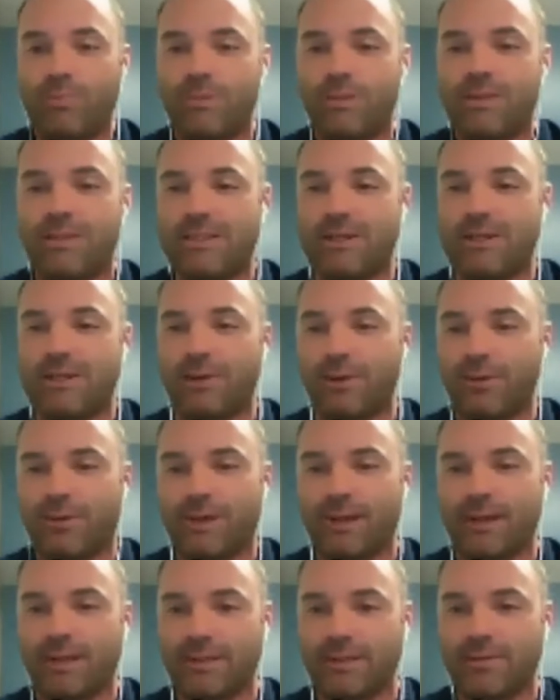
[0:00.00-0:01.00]
cylinder
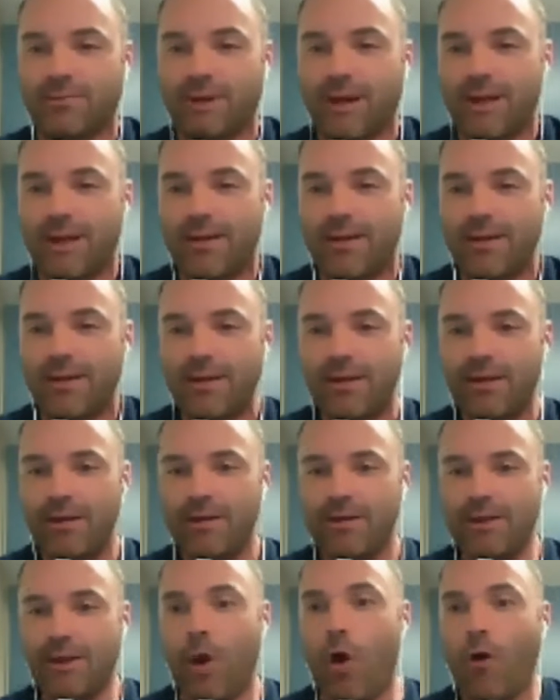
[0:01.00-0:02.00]
things, right?
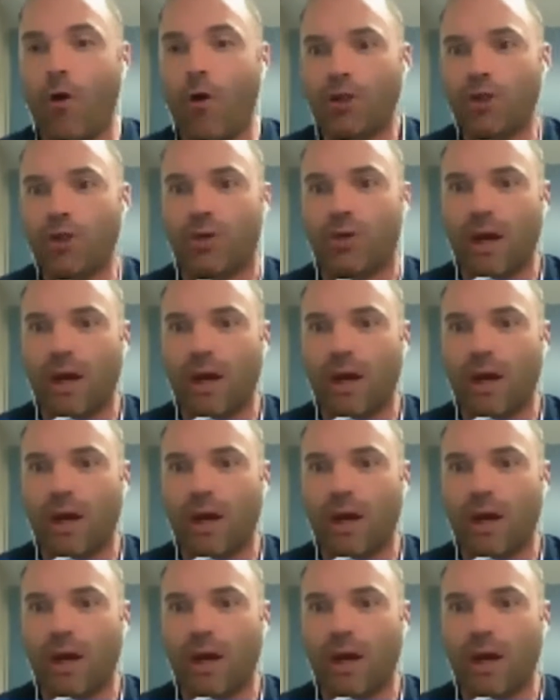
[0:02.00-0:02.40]
The orange stripe.